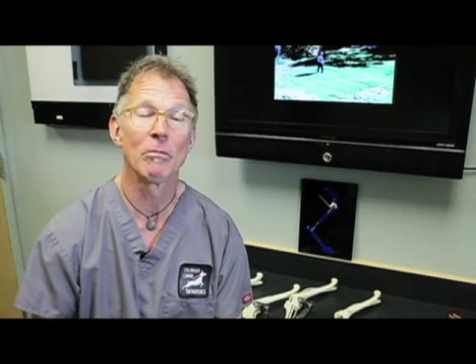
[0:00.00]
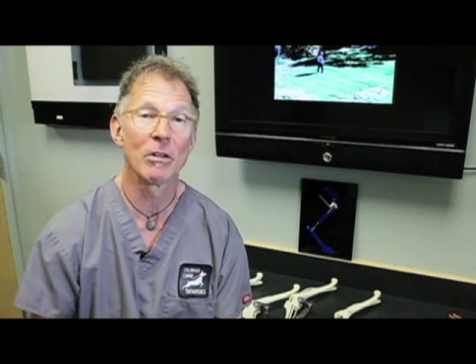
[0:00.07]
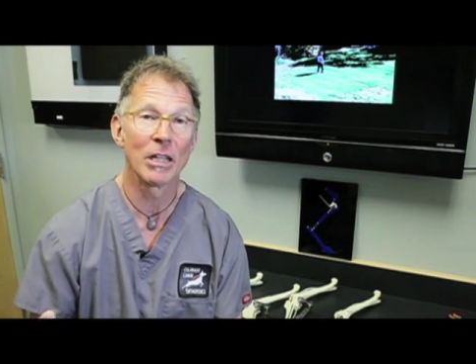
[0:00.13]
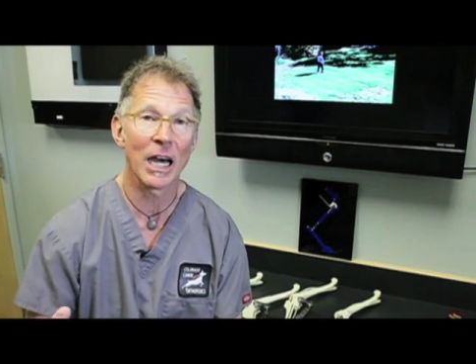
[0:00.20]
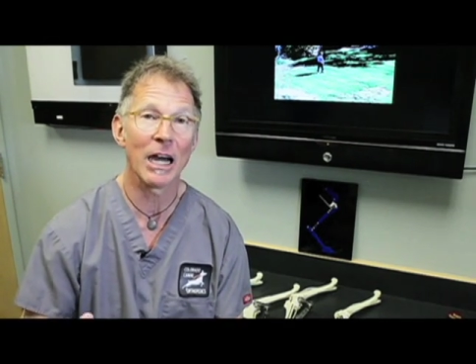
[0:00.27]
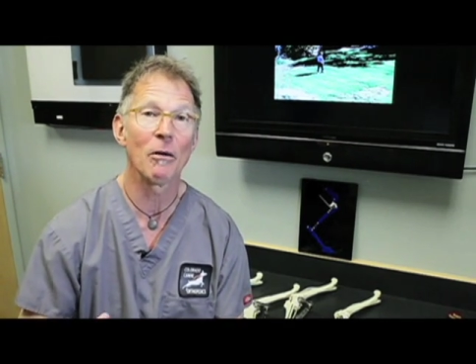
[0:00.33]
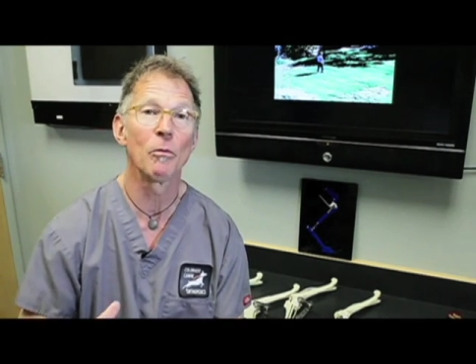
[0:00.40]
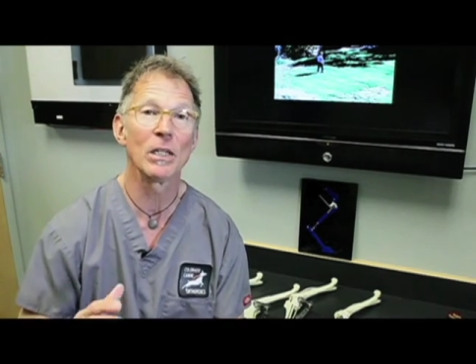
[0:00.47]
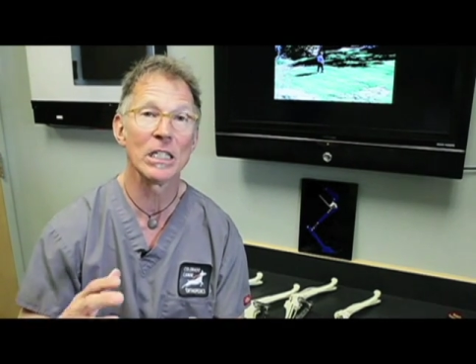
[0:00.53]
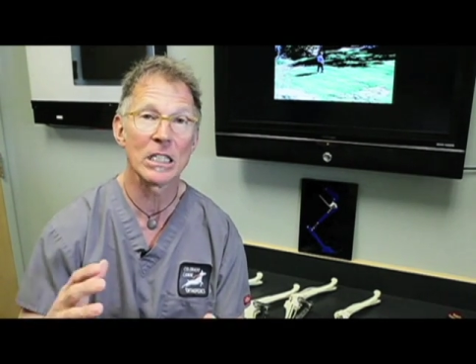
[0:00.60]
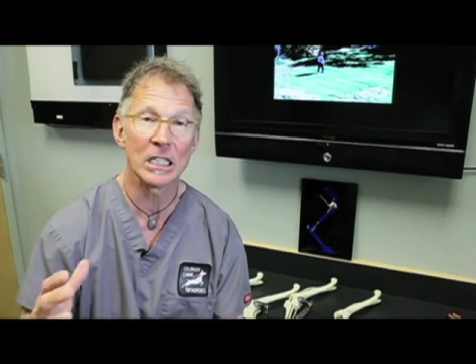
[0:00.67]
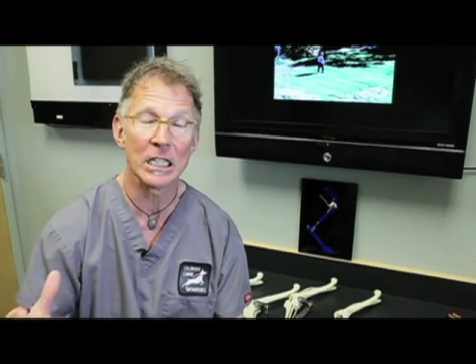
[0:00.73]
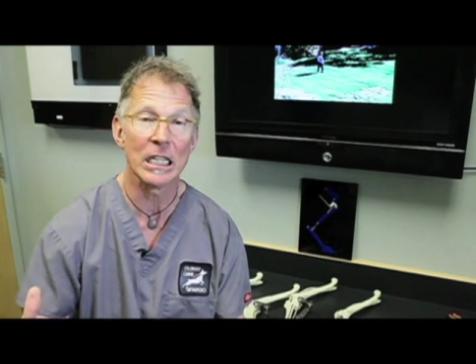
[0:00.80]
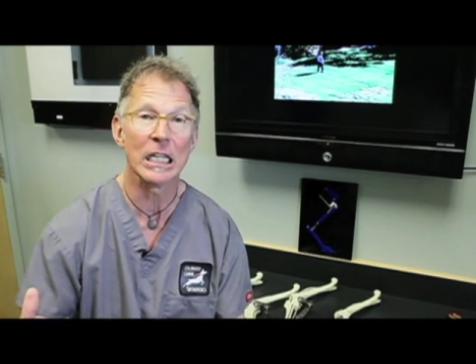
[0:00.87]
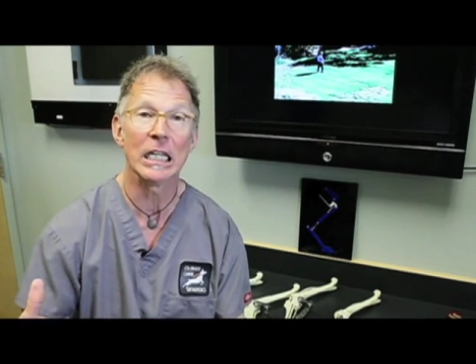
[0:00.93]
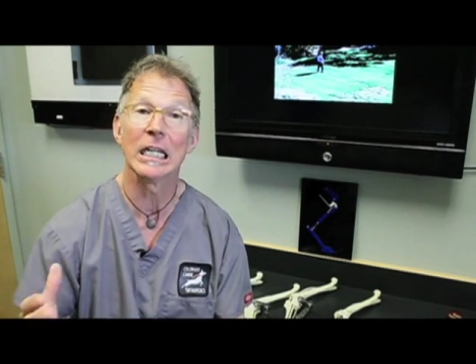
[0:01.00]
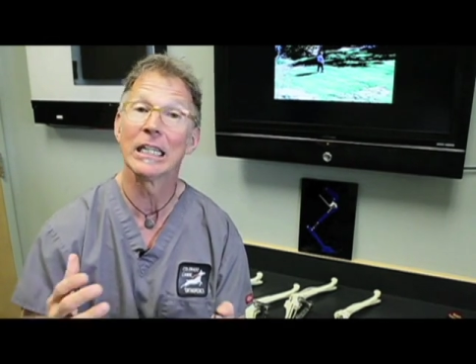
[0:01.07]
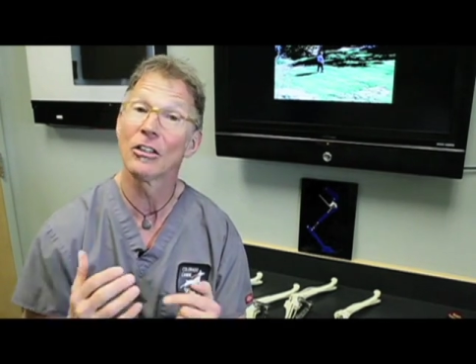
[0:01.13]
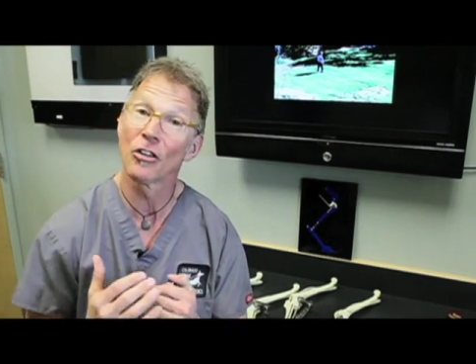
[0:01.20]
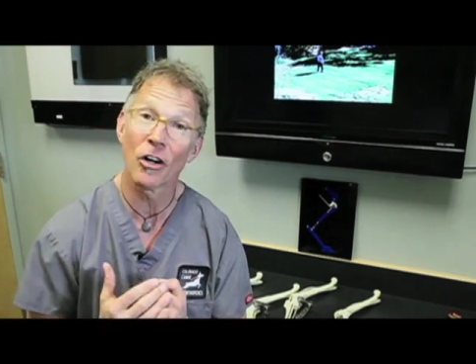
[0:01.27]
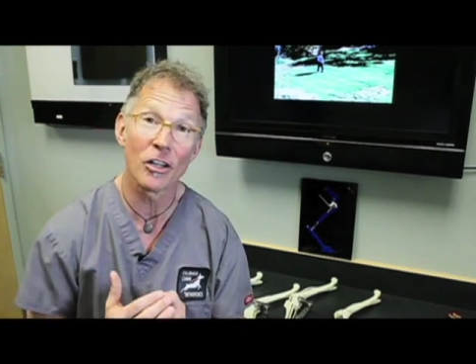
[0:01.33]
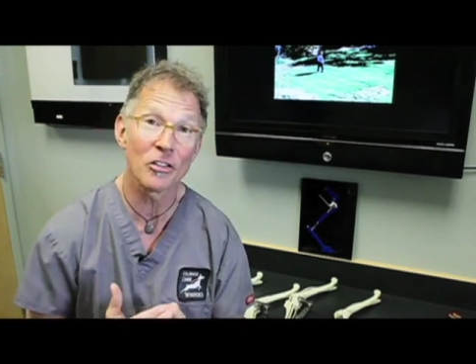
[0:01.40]
that we see
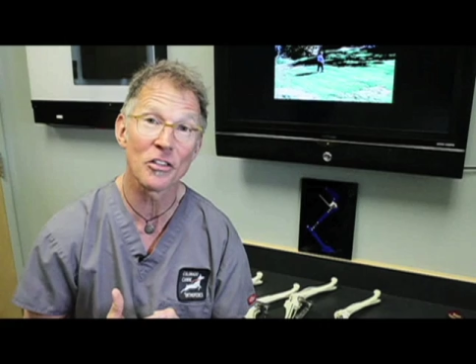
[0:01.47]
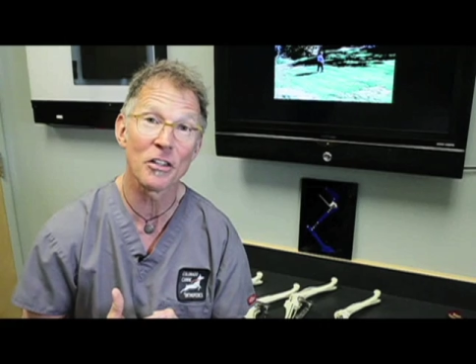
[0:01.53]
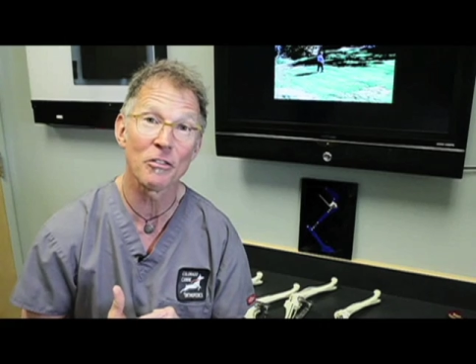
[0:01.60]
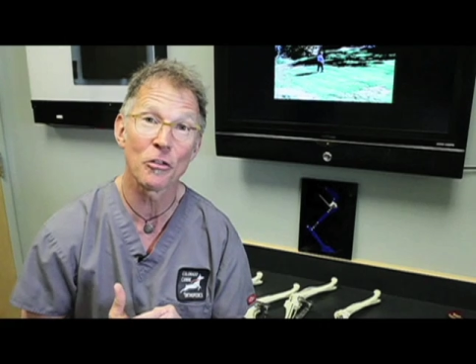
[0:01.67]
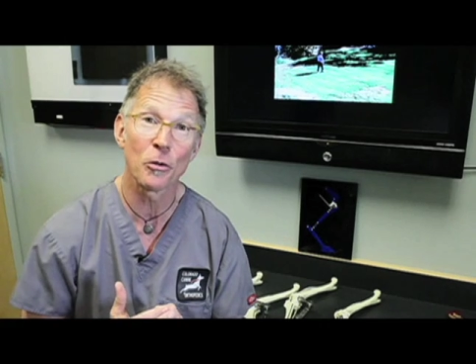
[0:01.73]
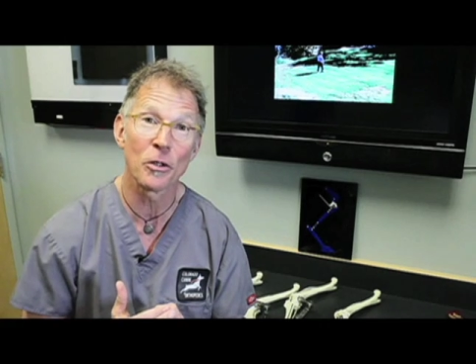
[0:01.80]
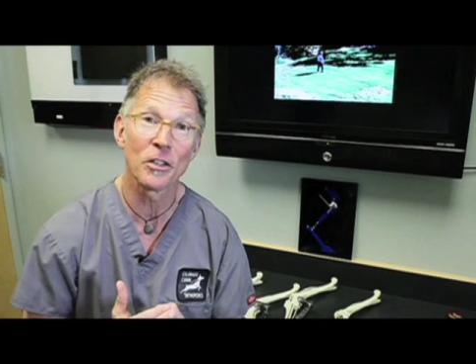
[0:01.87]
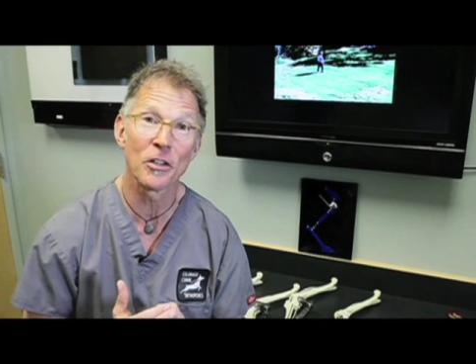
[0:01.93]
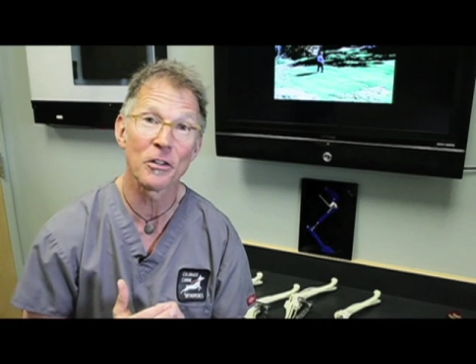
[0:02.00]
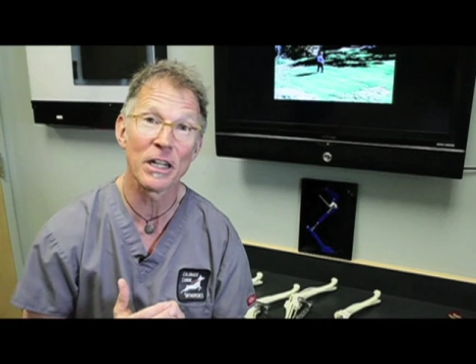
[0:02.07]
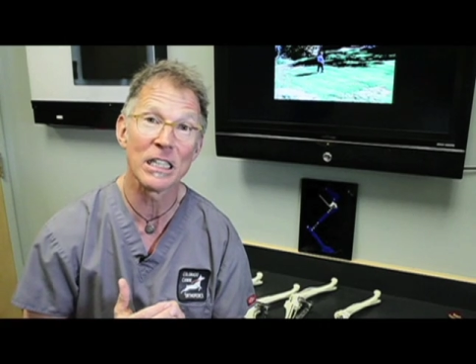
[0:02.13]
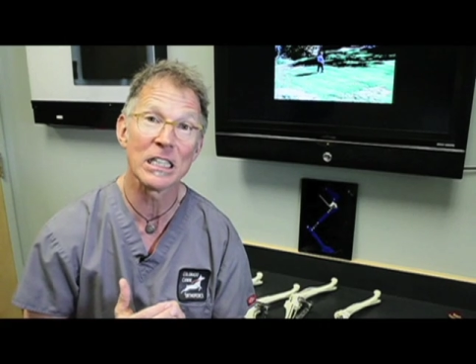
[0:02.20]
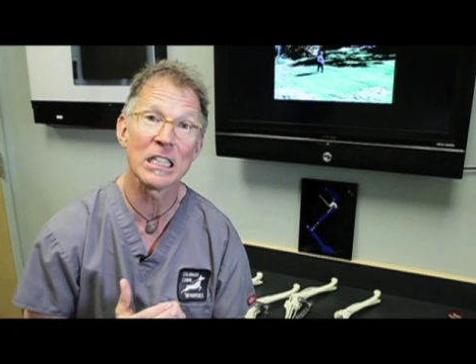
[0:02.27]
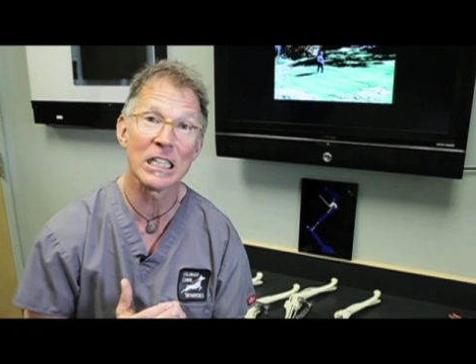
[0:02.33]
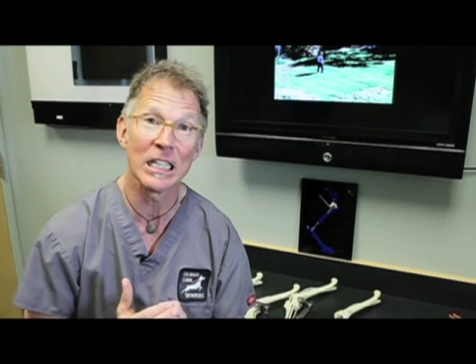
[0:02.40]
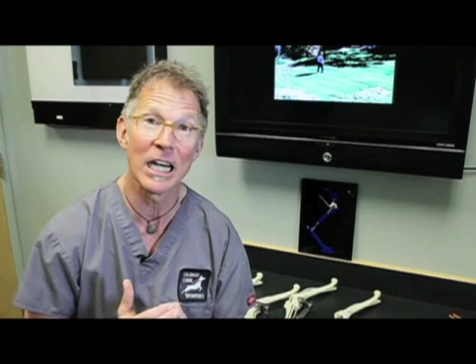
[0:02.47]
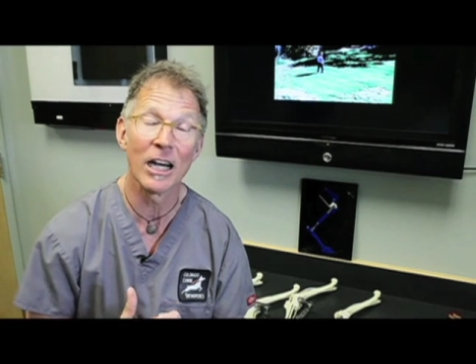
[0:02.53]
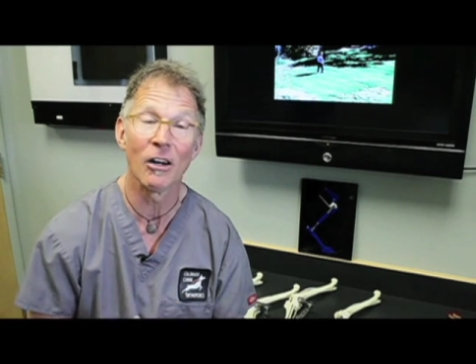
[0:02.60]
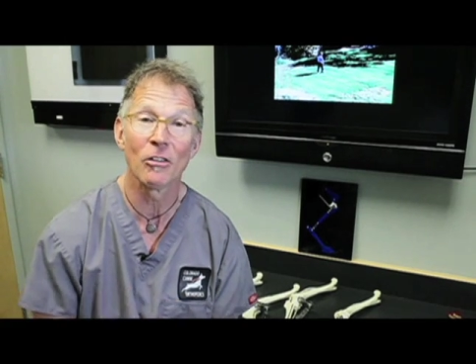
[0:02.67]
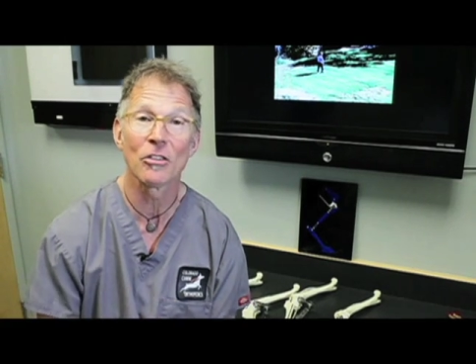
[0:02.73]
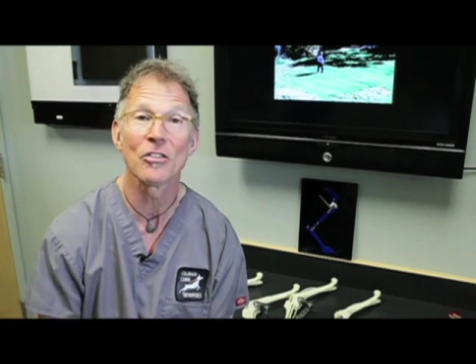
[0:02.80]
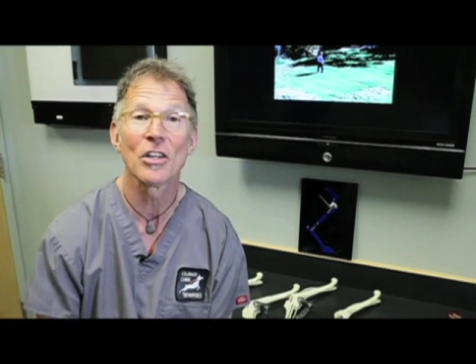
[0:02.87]
in dogs that have torn their
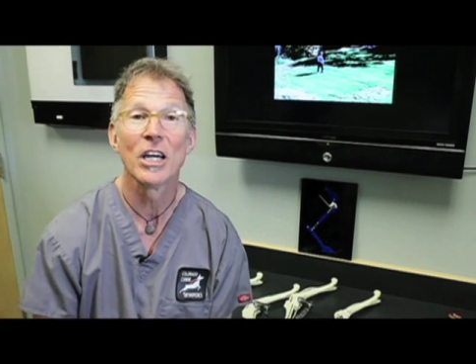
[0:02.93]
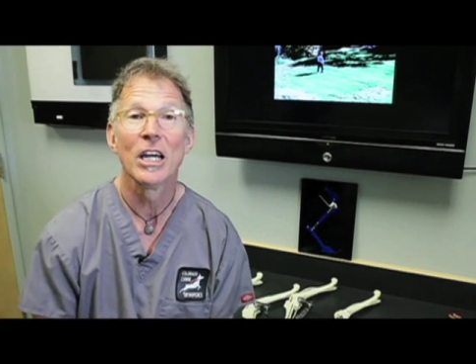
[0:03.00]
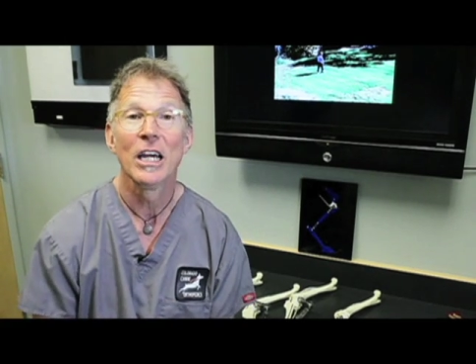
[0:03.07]
ACLs,